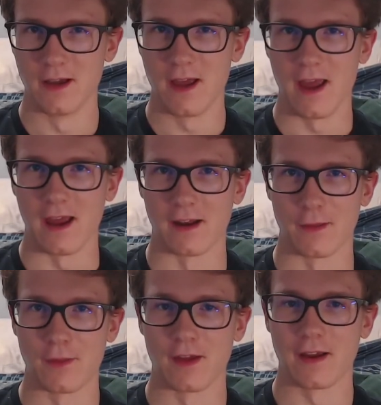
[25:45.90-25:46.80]
And I
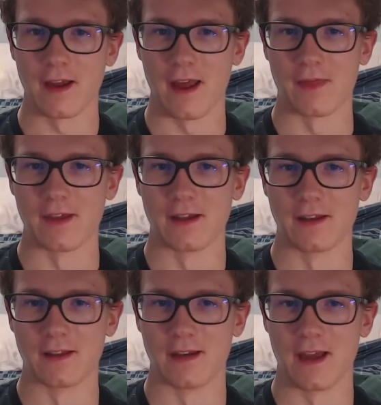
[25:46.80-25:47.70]
think at the end of
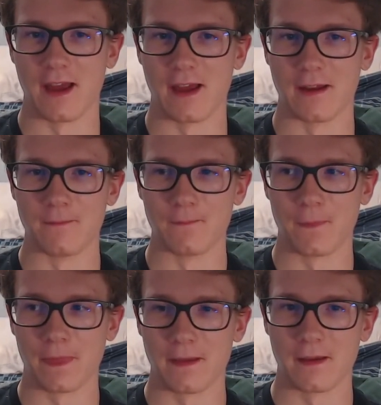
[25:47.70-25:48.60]
the day,
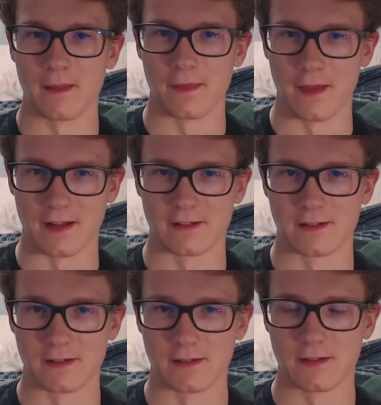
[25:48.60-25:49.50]

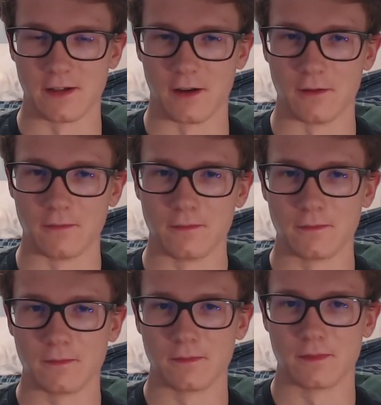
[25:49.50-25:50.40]
that's,
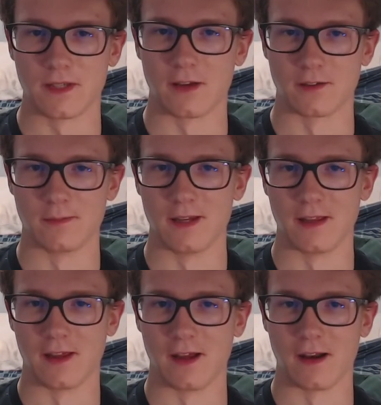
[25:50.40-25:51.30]
tells me
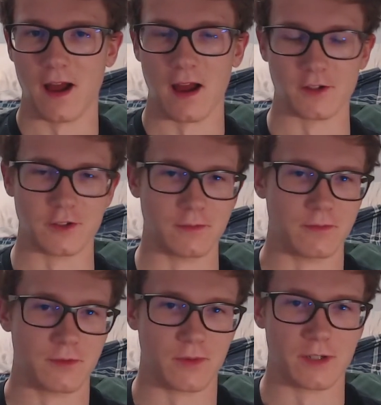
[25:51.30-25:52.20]
that I should
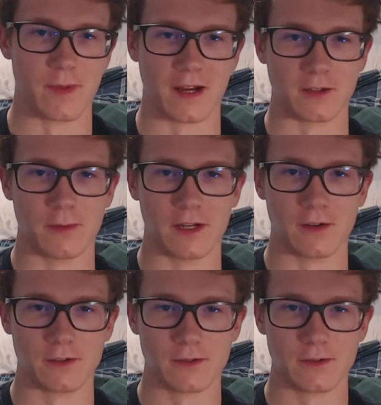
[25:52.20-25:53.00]
switch back to Windows.